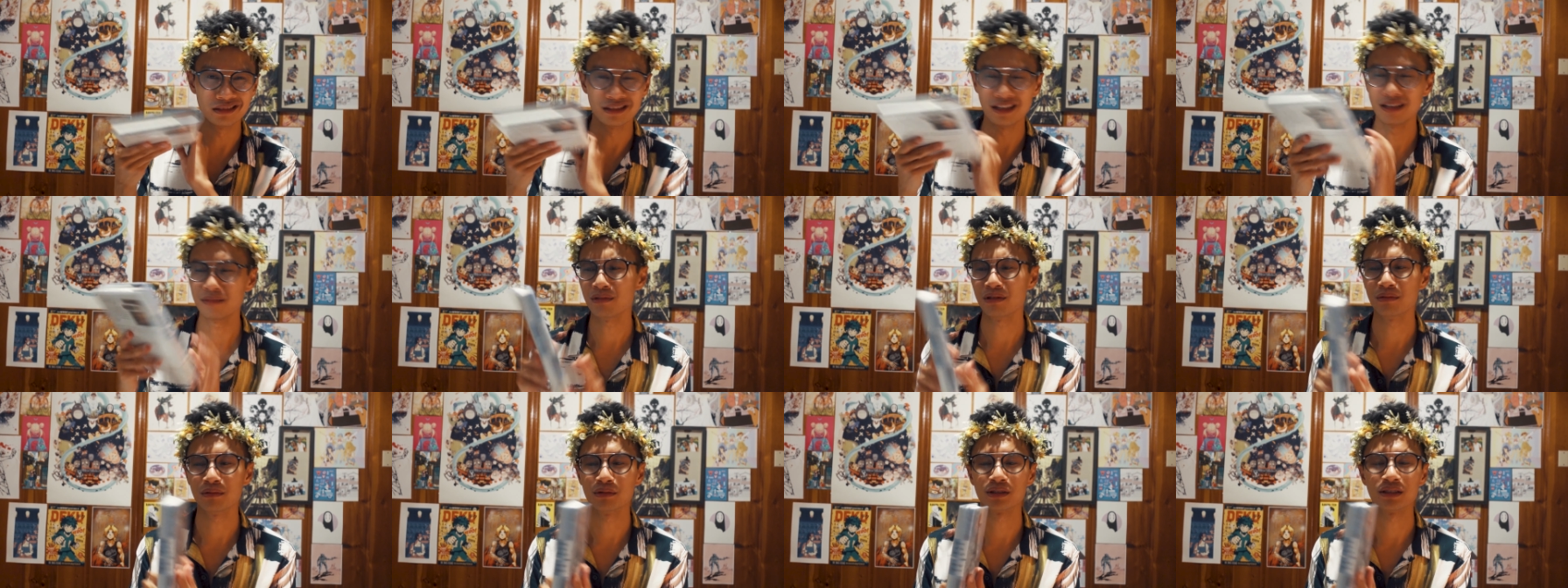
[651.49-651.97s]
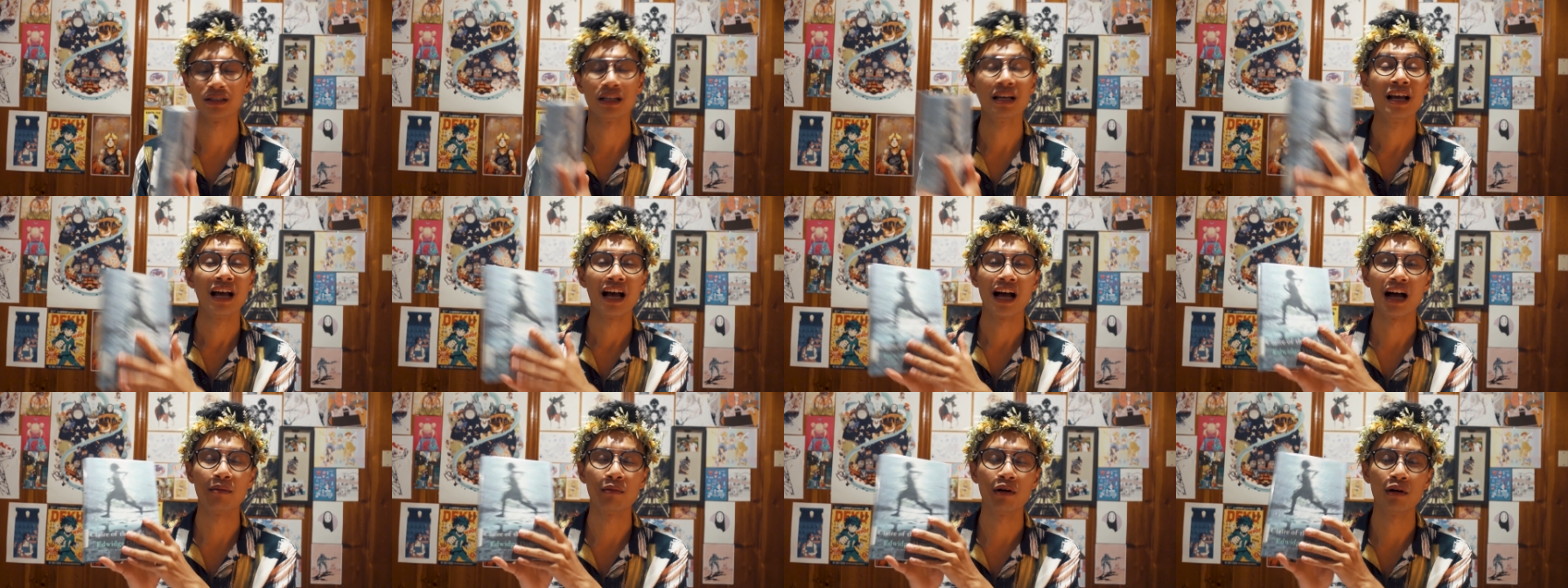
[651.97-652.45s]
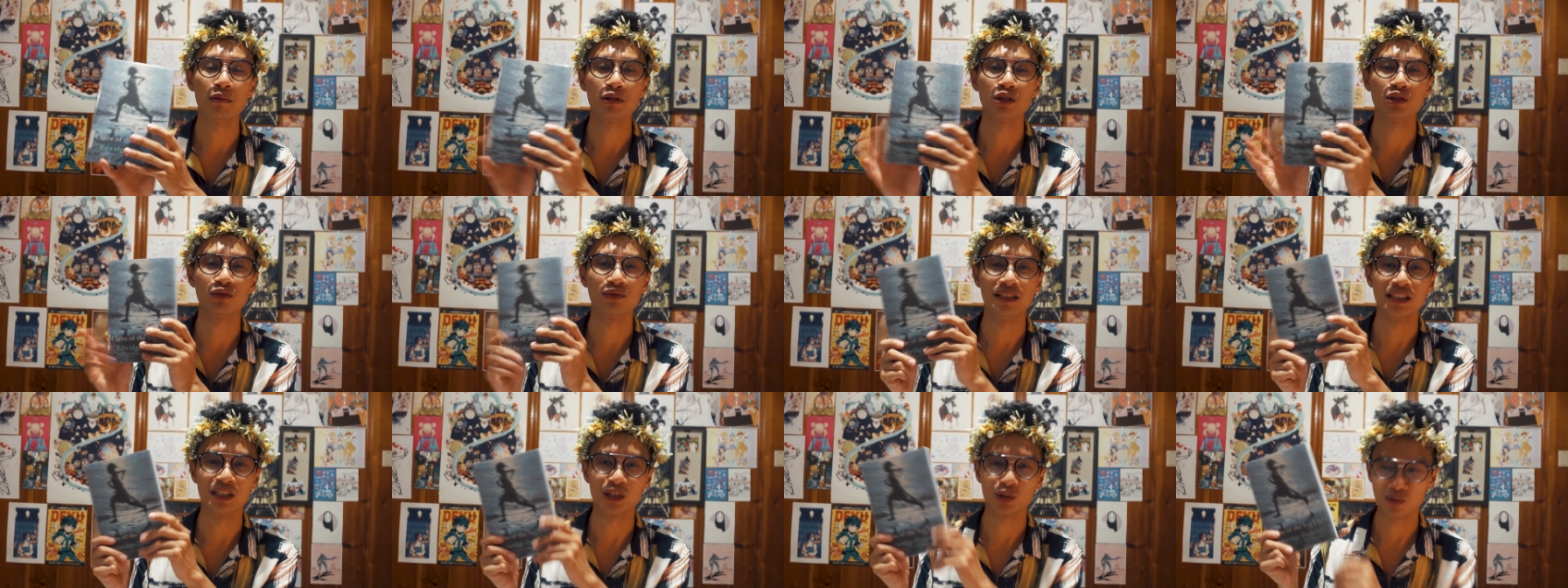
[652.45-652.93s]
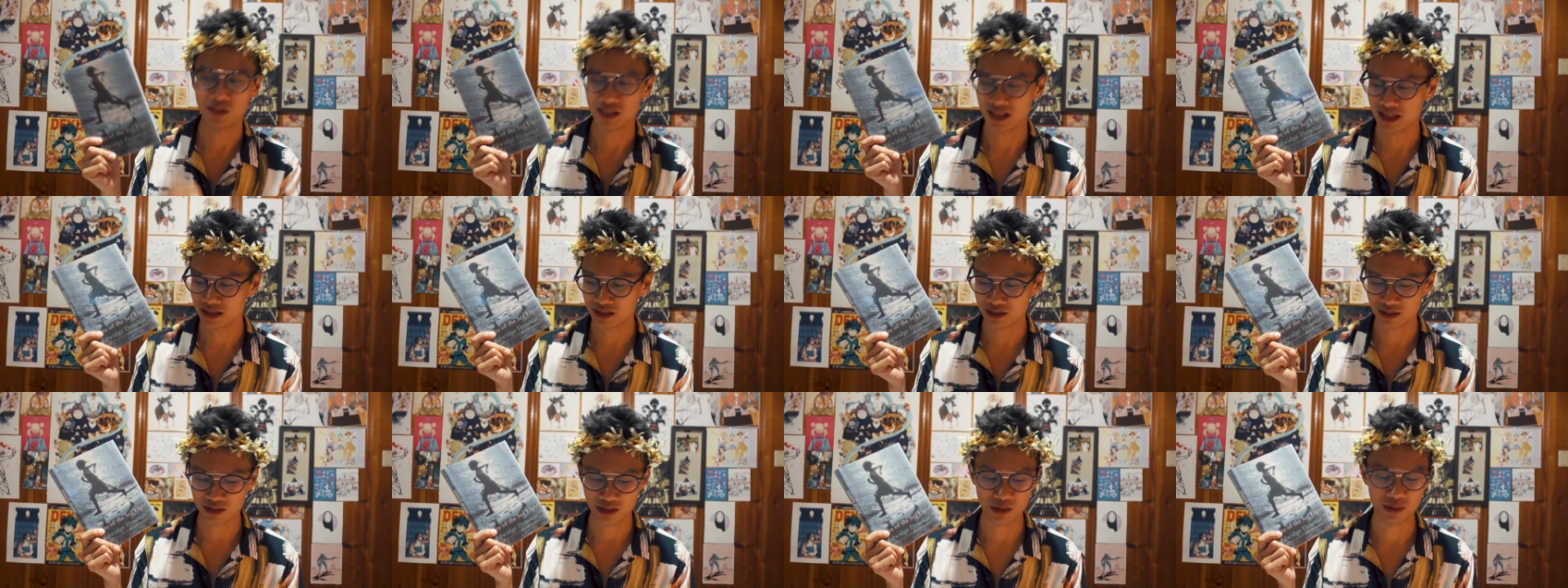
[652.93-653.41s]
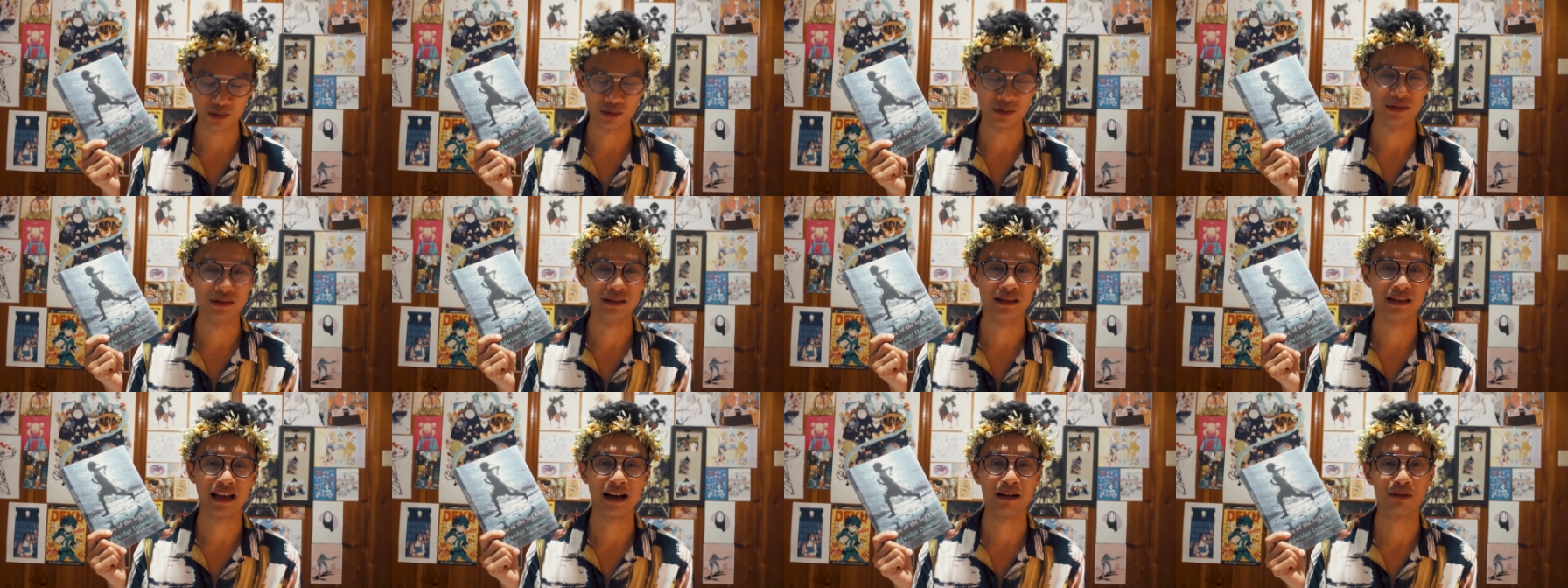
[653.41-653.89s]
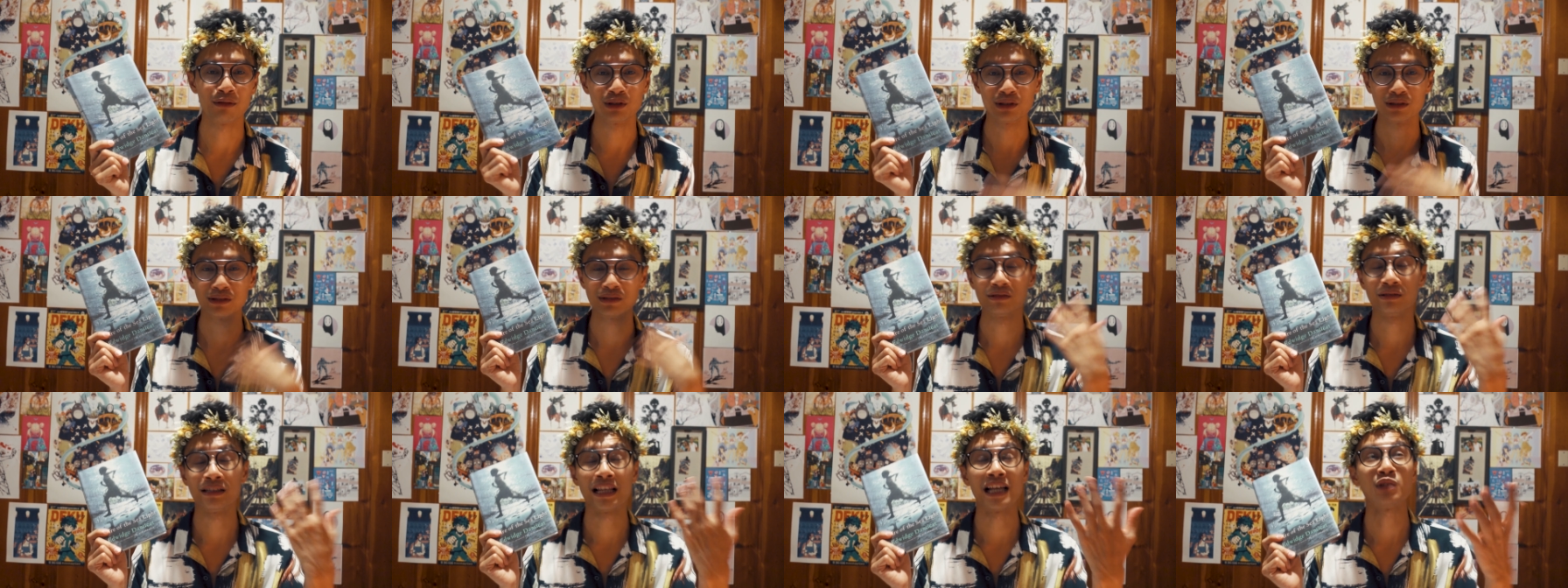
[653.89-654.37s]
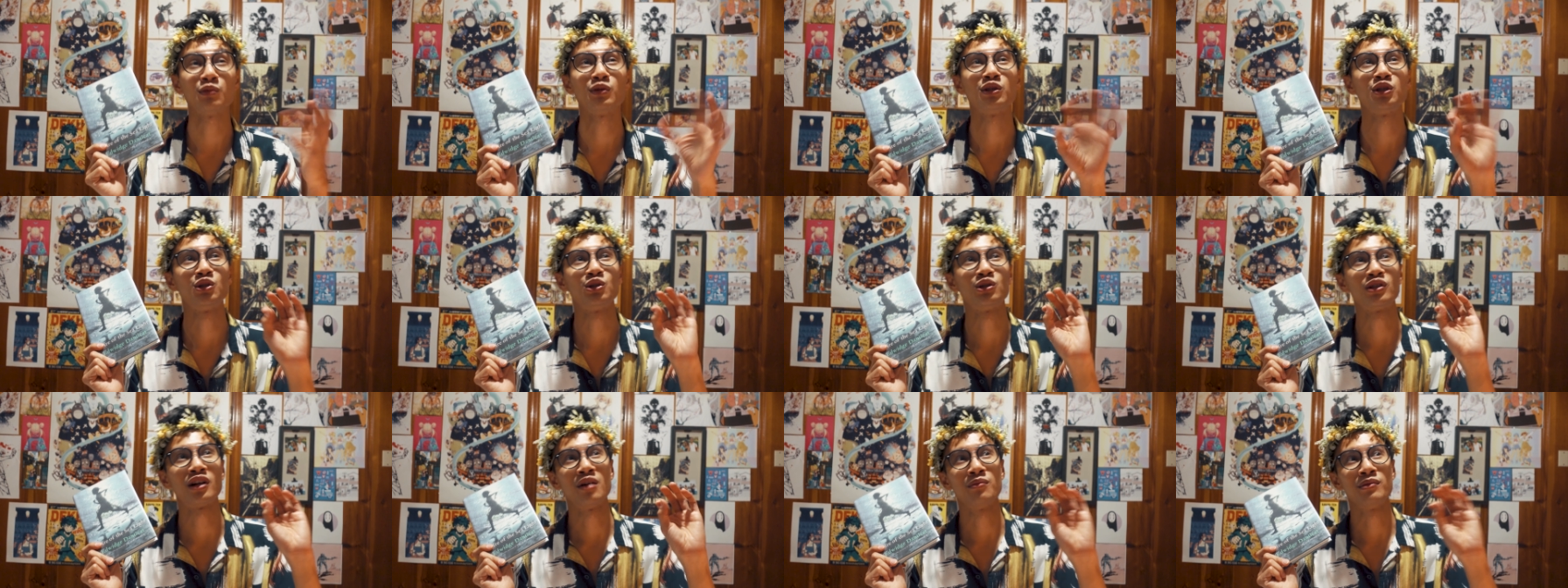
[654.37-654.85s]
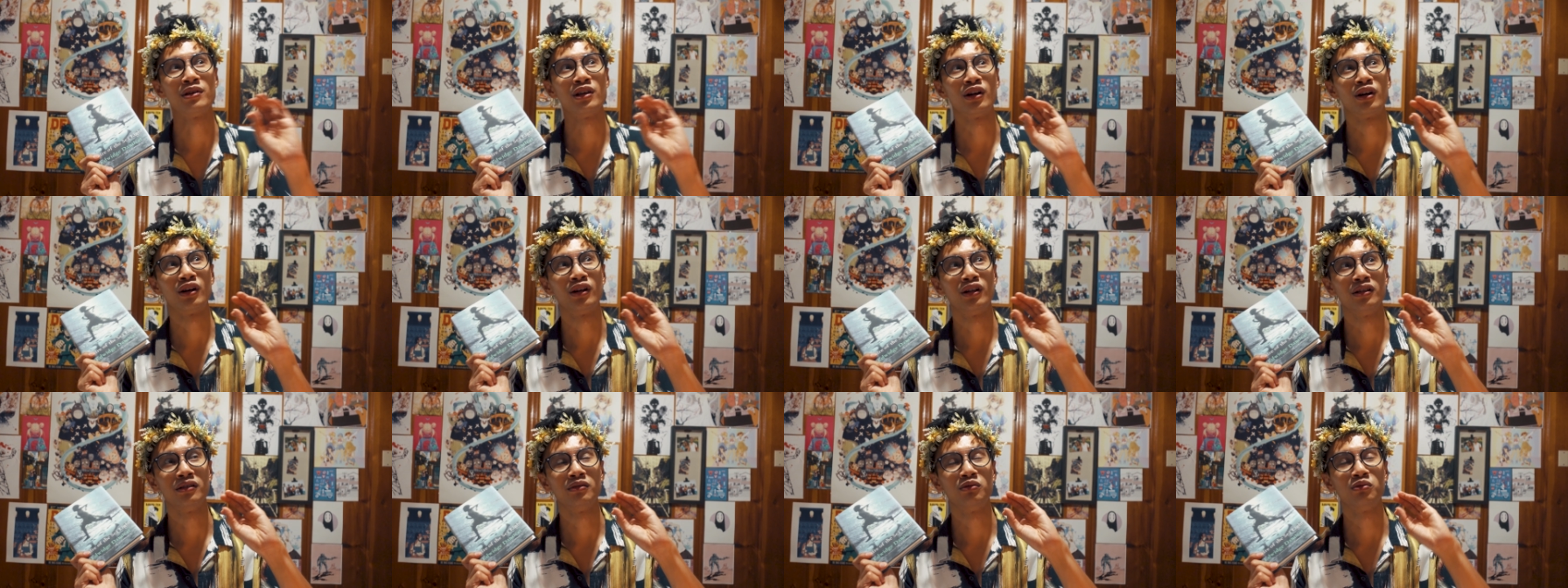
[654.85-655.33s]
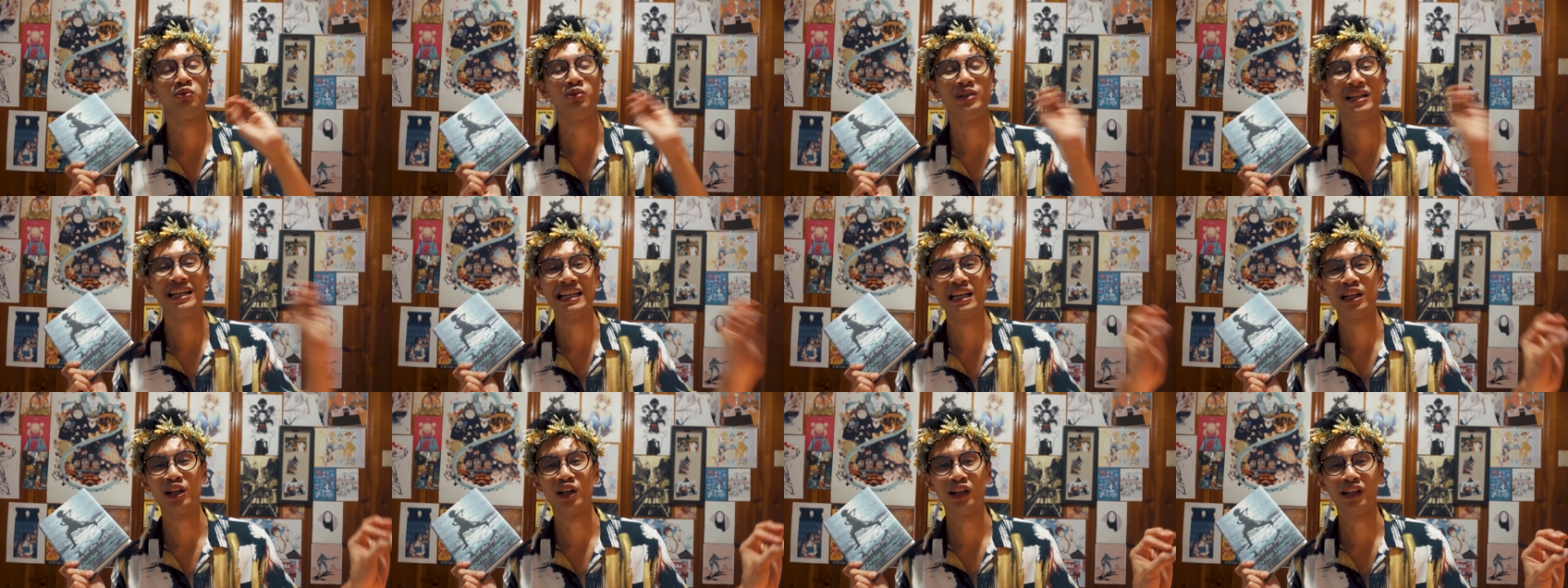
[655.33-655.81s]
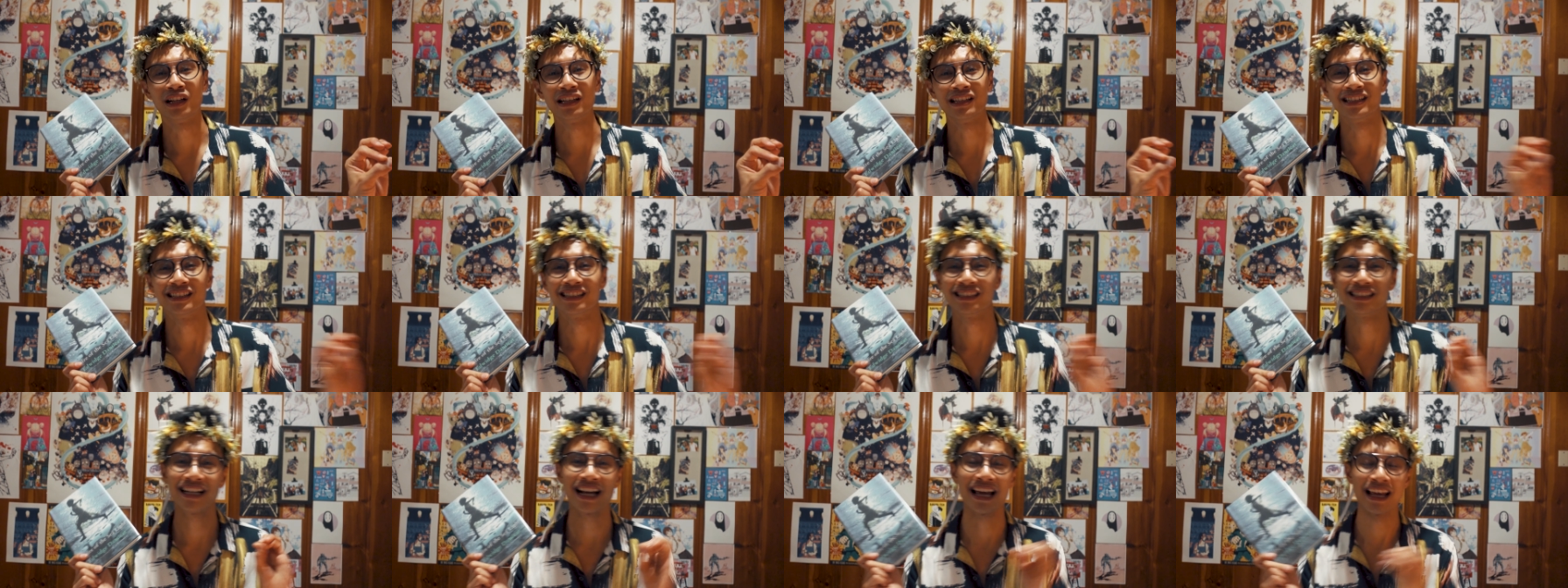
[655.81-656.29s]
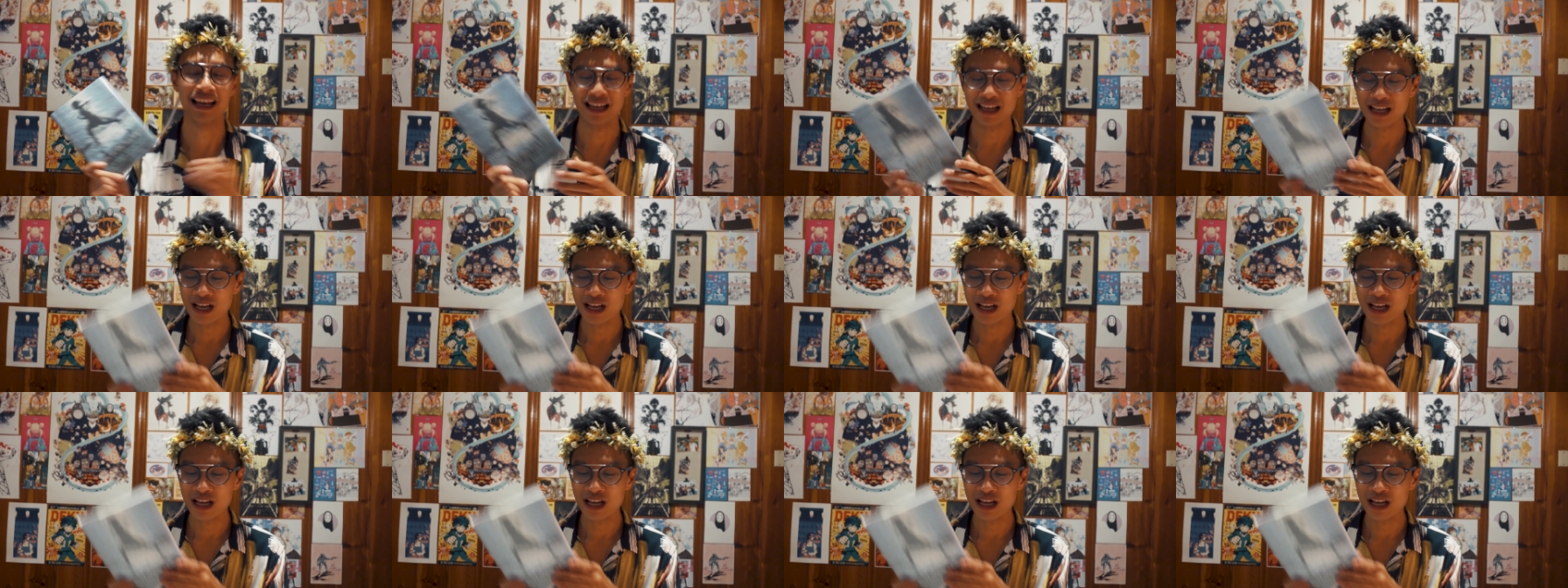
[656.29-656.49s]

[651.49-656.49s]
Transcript: I'm almost finished with it. So that's what you saw me reading earlier today.